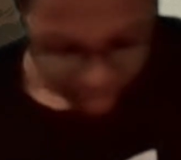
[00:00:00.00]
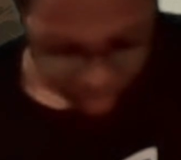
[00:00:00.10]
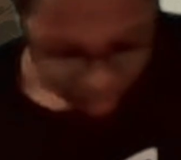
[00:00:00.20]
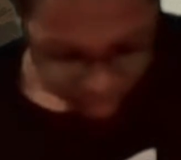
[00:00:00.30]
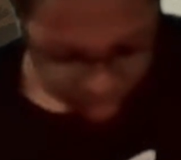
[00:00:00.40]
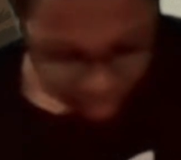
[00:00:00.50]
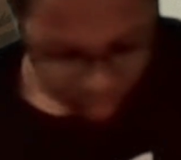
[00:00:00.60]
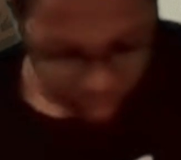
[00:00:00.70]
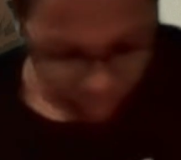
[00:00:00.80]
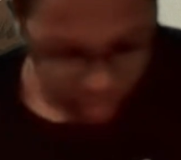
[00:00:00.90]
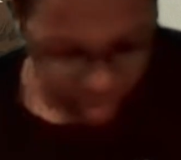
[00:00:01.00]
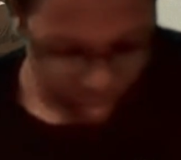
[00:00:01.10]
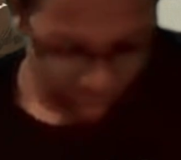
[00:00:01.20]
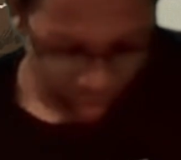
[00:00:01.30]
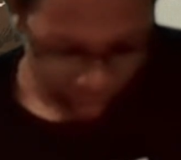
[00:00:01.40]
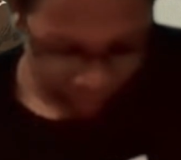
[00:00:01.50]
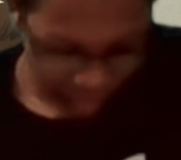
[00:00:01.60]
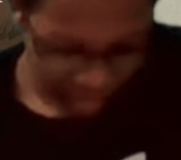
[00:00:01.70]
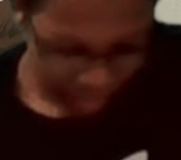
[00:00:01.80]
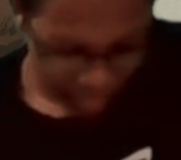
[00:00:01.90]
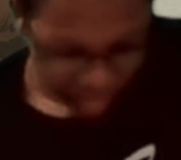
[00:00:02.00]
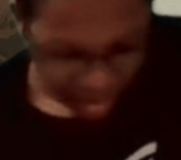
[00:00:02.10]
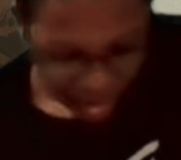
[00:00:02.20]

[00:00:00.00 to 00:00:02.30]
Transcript: It was a little too strong for him.